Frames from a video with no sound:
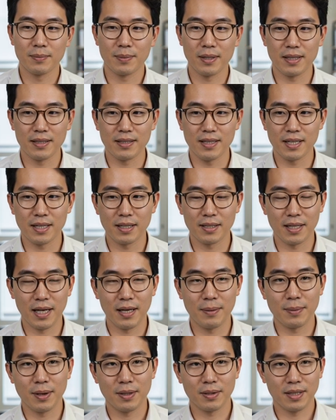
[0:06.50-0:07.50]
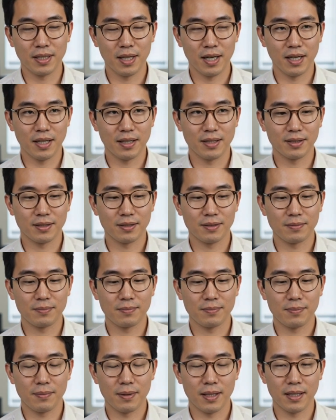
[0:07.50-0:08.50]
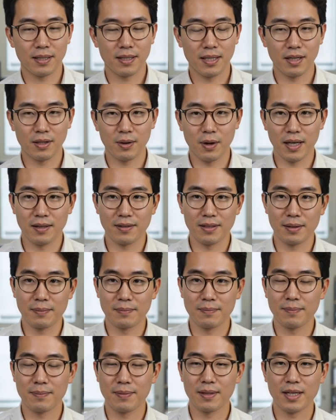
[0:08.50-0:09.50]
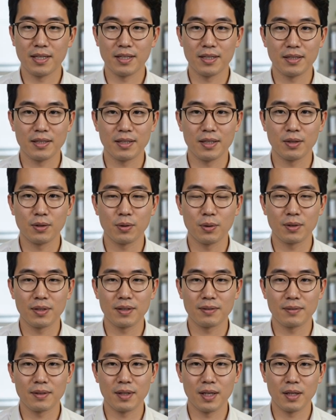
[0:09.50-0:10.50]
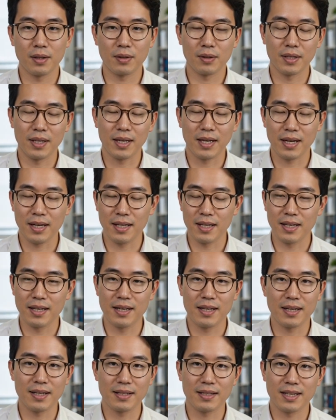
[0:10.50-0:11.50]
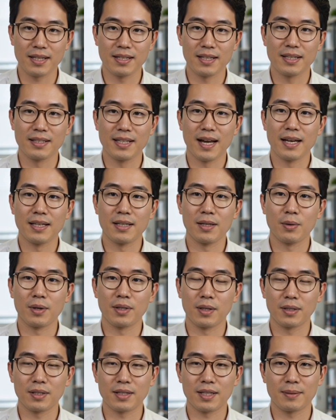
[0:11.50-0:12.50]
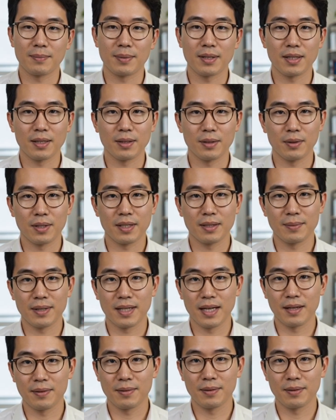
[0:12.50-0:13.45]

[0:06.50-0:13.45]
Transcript: but he does not build the cars. He does not drive them. He just controls the flow. That is exactly what your CPU has become